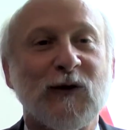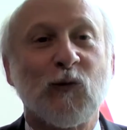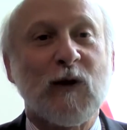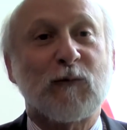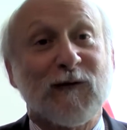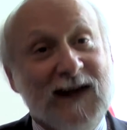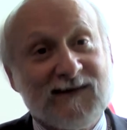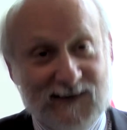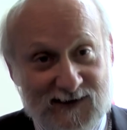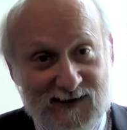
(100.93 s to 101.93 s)
We
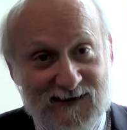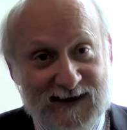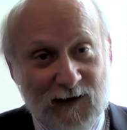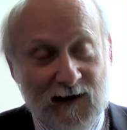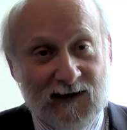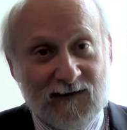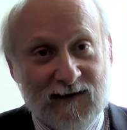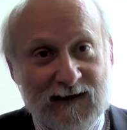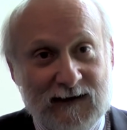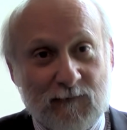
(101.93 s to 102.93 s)
prevent dysentery
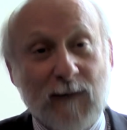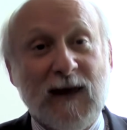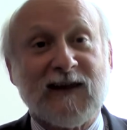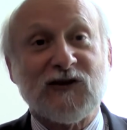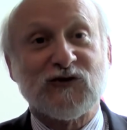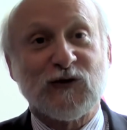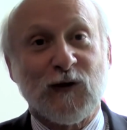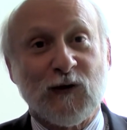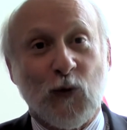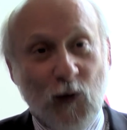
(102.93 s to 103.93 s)
by making
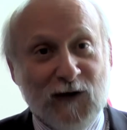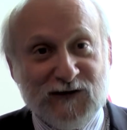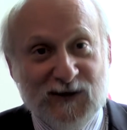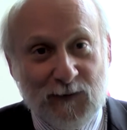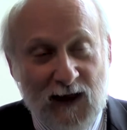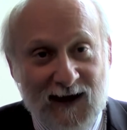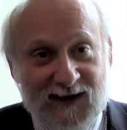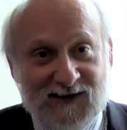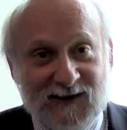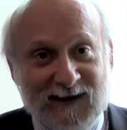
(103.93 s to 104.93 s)
sure the water supply
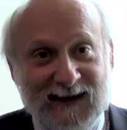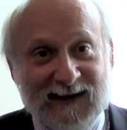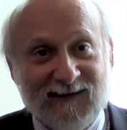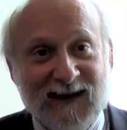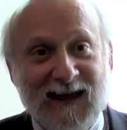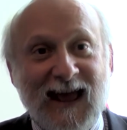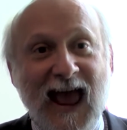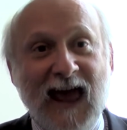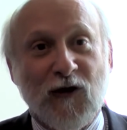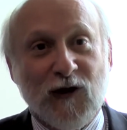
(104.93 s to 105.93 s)
is clean
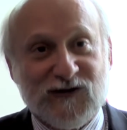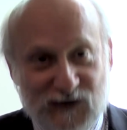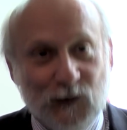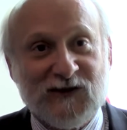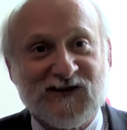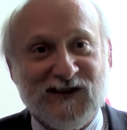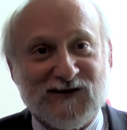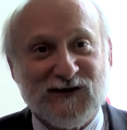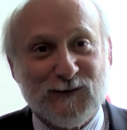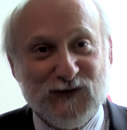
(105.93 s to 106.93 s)
and our sewage
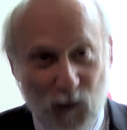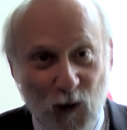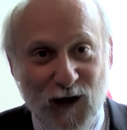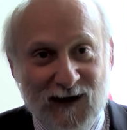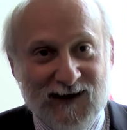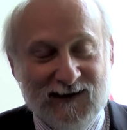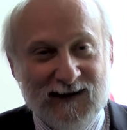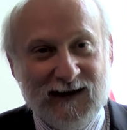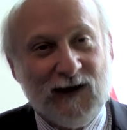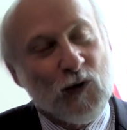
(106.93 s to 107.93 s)
systems work.
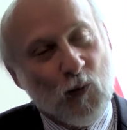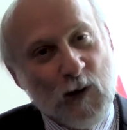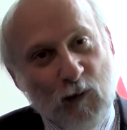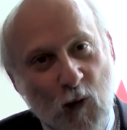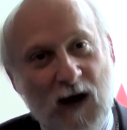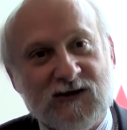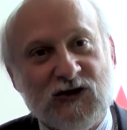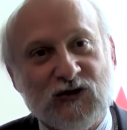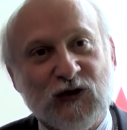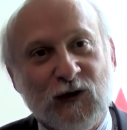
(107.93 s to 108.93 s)
We want
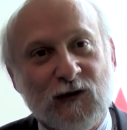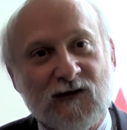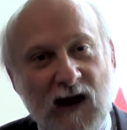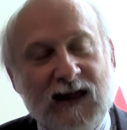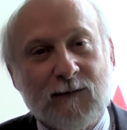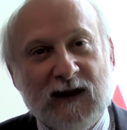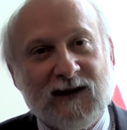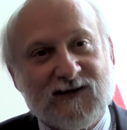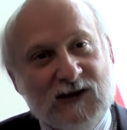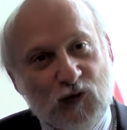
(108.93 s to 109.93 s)
to turn
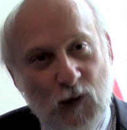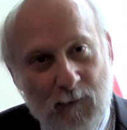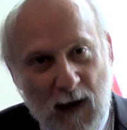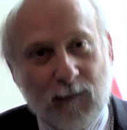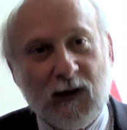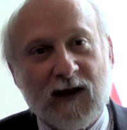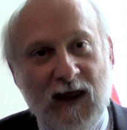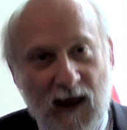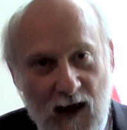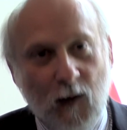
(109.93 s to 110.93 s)
diabetes into a public
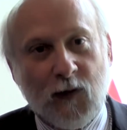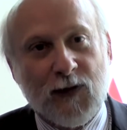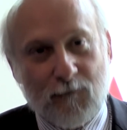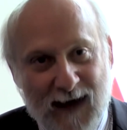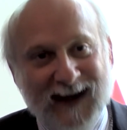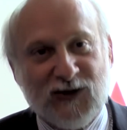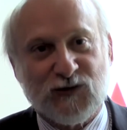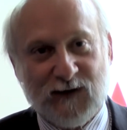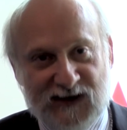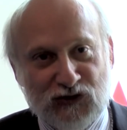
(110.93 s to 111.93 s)
health
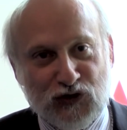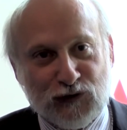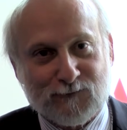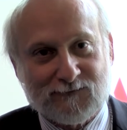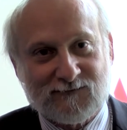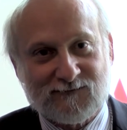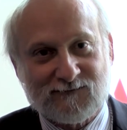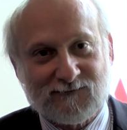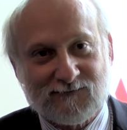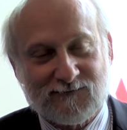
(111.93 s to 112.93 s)
management issue.
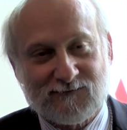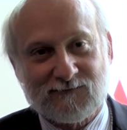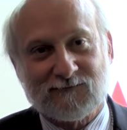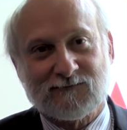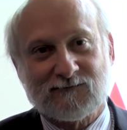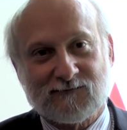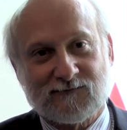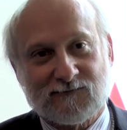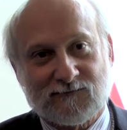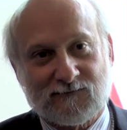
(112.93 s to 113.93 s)
And how
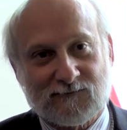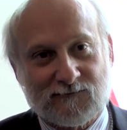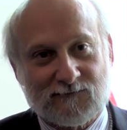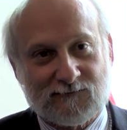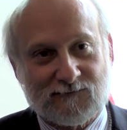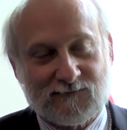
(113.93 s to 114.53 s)
are you going to do that?